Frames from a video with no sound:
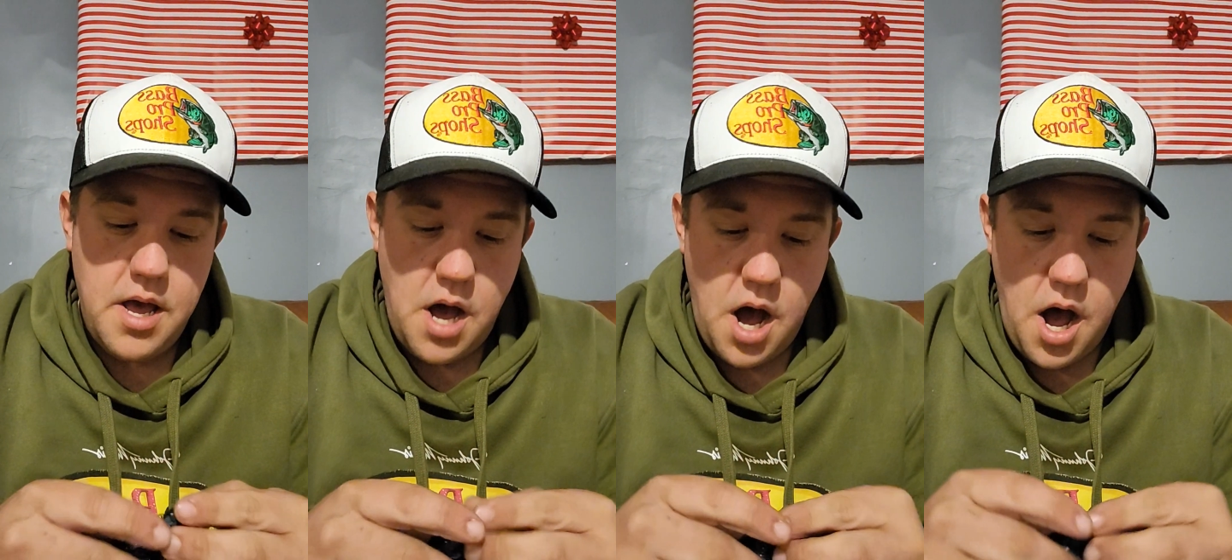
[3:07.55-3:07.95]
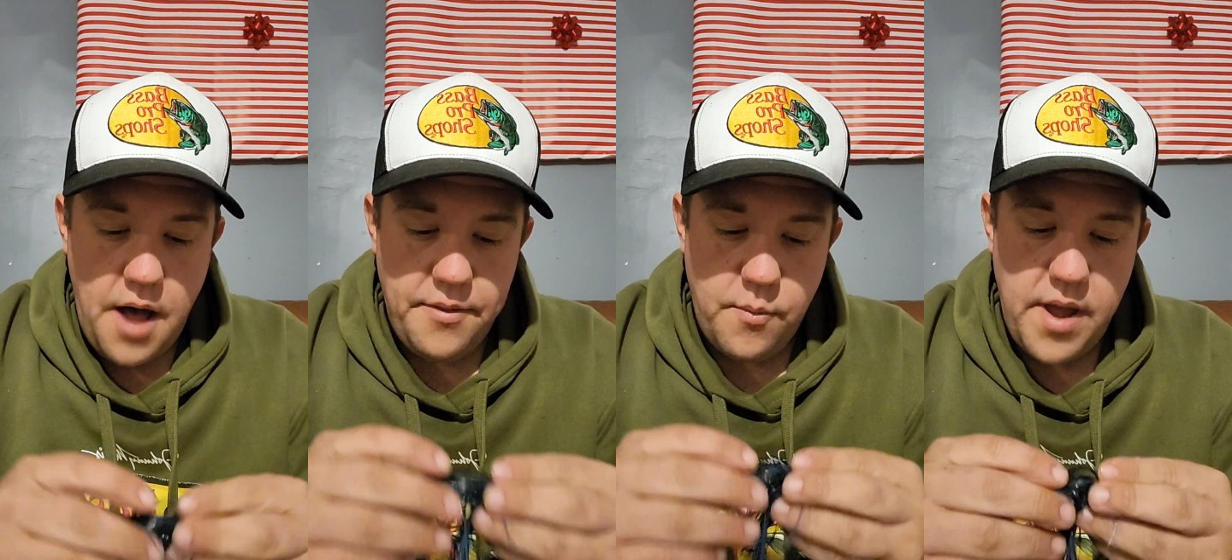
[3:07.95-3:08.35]

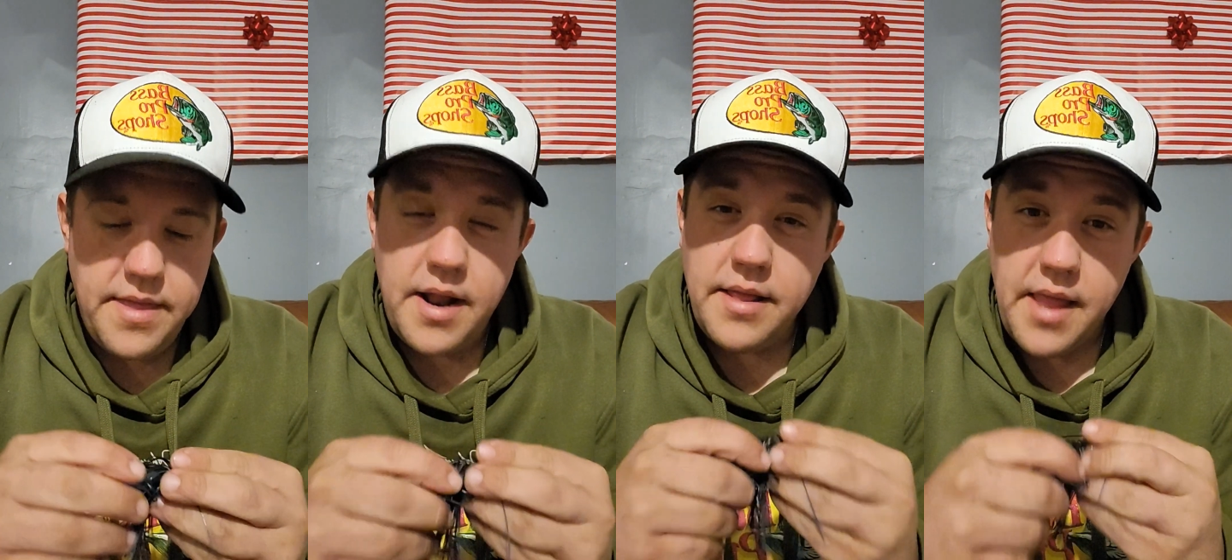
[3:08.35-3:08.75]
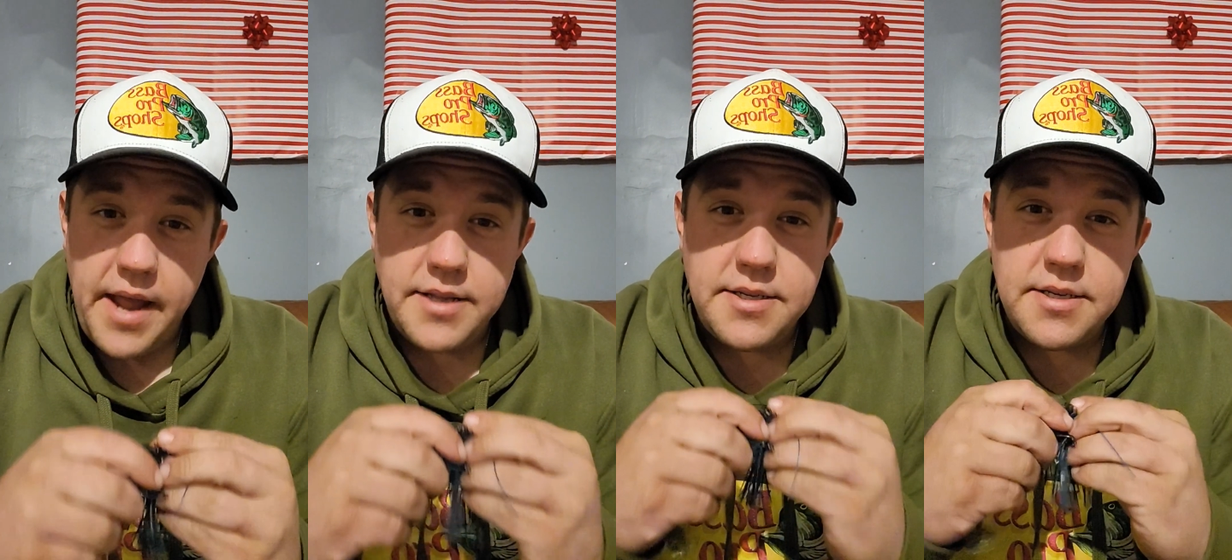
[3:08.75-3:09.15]
The way that I
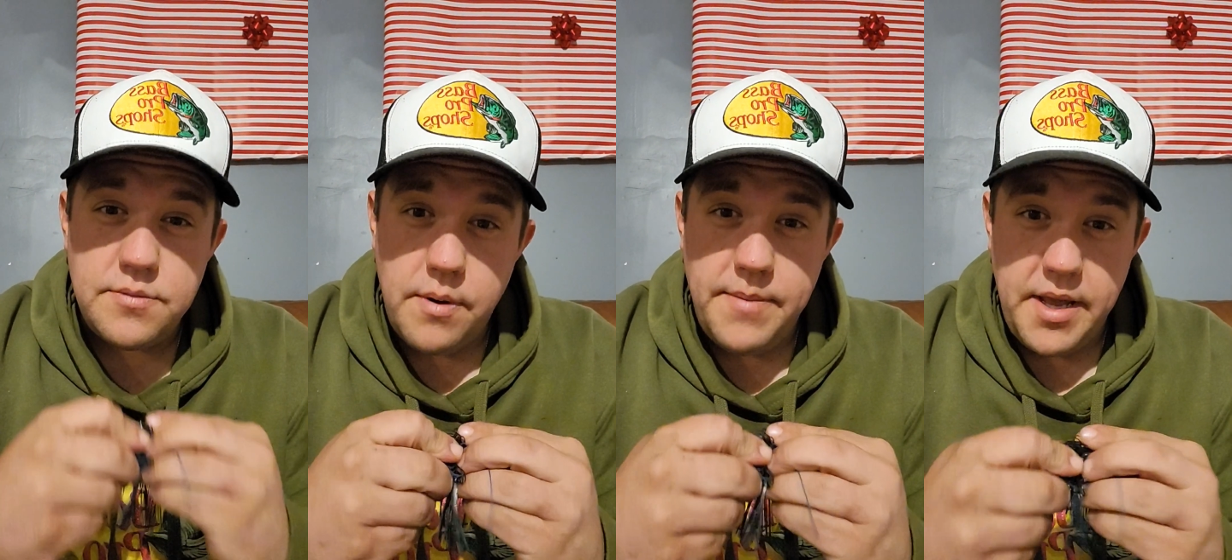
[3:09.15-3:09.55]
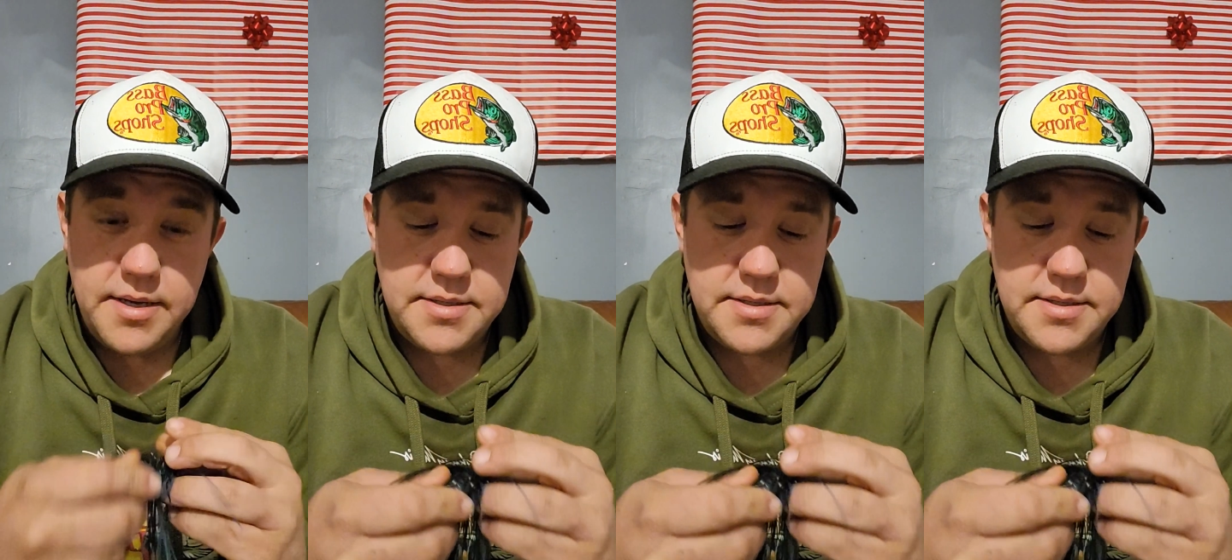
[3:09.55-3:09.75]
like to swim these.